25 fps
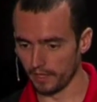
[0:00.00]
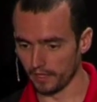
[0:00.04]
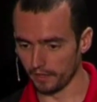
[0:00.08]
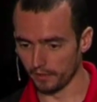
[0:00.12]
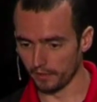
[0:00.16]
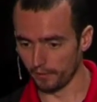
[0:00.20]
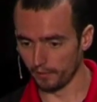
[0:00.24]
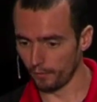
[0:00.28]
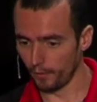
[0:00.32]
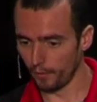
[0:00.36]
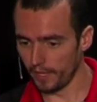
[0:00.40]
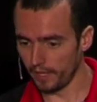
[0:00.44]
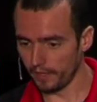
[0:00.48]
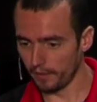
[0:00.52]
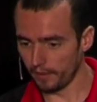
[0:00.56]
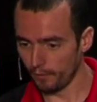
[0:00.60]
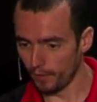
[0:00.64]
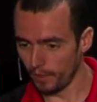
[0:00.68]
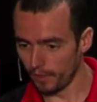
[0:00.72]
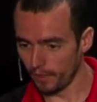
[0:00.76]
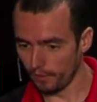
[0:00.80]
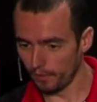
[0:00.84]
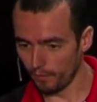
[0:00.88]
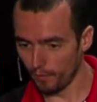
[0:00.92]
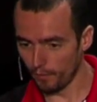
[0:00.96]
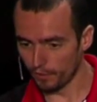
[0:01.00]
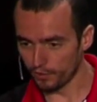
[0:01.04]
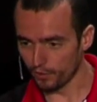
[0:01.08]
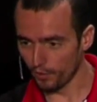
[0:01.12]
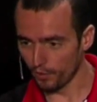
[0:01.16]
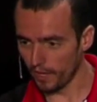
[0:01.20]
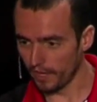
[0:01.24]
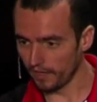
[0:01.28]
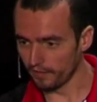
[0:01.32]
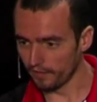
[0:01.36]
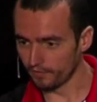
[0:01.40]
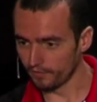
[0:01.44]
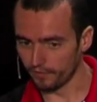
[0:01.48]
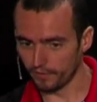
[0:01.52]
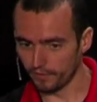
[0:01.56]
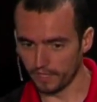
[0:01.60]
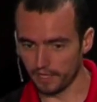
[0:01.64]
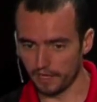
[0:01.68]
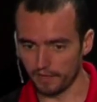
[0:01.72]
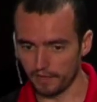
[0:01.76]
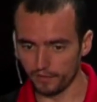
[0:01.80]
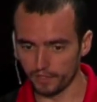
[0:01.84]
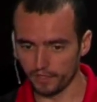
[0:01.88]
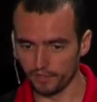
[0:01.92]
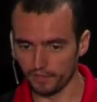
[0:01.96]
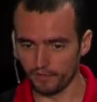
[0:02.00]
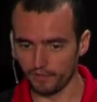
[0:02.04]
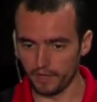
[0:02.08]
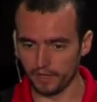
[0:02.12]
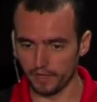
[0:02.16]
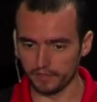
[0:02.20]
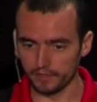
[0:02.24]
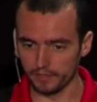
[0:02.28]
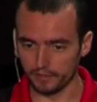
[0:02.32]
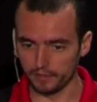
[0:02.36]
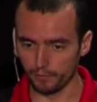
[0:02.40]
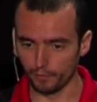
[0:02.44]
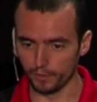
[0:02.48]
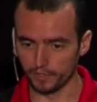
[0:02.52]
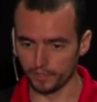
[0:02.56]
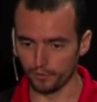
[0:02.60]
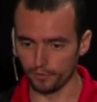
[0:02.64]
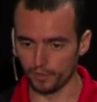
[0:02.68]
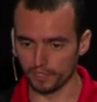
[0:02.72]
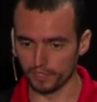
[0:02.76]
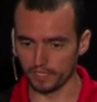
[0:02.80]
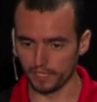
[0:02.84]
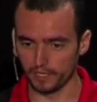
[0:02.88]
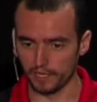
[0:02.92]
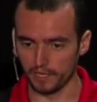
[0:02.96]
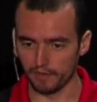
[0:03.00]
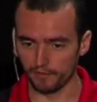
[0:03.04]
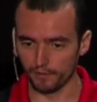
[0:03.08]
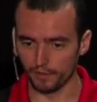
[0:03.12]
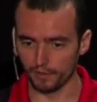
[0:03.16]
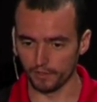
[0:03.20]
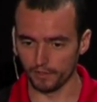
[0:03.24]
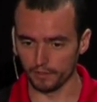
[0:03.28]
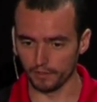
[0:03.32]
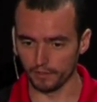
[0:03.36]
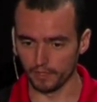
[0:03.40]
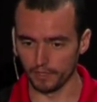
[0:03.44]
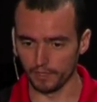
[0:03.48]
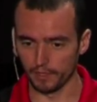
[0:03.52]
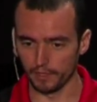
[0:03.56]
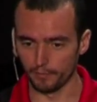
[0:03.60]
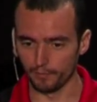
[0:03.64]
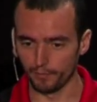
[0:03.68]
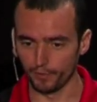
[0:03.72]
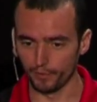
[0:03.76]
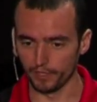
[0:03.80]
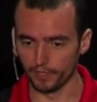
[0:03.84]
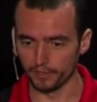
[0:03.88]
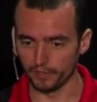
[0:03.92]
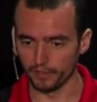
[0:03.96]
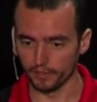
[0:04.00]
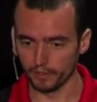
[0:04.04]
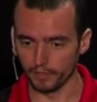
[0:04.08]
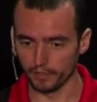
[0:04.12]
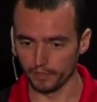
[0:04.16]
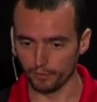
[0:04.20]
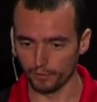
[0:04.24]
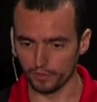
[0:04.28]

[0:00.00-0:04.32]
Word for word: Yeah, we, we also have another device, which was another uh, printer.